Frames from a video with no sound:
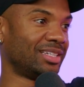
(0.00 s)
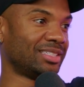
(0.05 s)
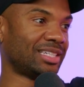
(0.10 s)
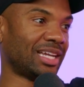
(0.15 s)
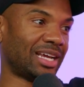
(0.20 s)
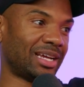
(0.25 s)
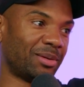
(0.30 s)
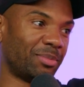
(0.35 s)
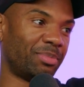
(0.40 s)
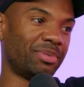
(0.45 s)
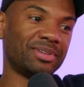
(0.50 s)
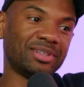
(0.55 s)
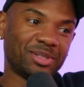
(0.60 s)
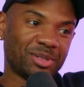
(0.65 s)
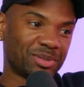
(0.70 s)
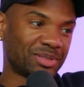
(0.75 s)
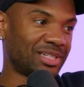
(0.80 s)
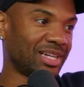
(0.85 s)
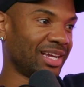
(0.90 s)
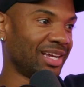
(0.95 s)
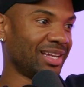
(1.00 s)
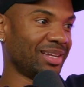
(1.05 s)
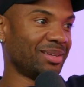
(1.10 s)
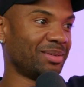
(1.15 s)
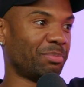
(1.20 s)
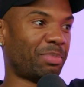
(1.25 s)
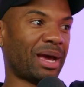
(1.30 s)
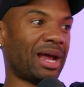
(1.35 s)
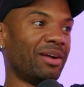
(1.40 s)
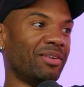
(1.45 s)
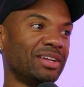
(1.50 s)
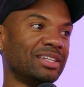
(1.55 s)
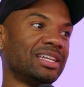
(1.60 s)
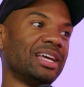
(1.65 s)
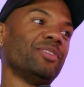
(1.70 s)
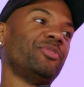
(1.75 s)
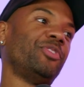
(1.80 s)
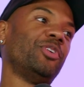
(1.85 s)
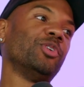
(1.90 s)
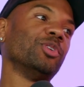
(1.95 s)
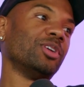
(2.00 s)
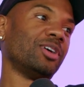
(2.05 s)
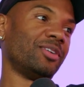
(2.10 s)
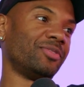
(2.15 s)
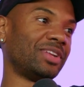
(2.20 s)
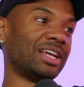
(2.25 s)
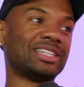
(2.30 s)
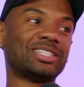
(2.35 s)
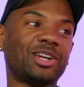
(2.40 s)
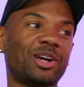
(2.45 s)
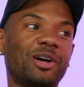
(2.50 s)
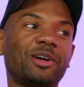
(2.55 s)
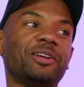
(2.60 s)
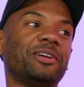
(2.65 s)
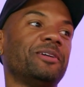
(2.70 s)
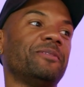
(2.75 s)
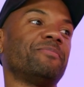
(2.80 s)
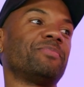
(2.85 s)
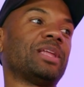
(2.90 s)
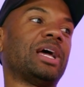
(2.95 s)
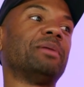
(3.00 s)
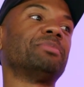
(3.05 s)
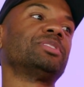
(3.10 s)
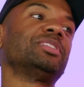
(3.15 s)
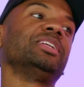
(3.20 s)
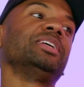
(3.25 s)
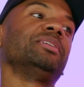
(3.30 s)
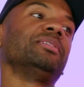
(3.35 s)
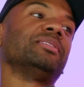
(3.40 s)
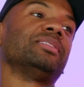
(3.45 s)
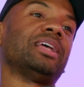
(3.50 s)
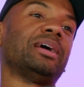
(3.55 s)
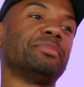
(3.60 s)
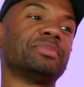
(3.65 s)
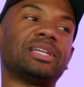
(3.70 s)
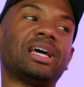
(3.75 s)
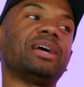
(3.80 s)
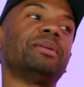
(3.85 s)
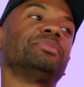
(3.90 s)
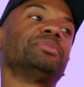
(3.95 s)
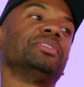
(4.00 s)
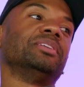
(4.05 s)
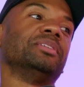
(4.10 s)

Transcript: Like you know what I'm saying? Okay. Battery dead, phone off. That's how I am. I'm asleep. Well, I'm tired of sleep.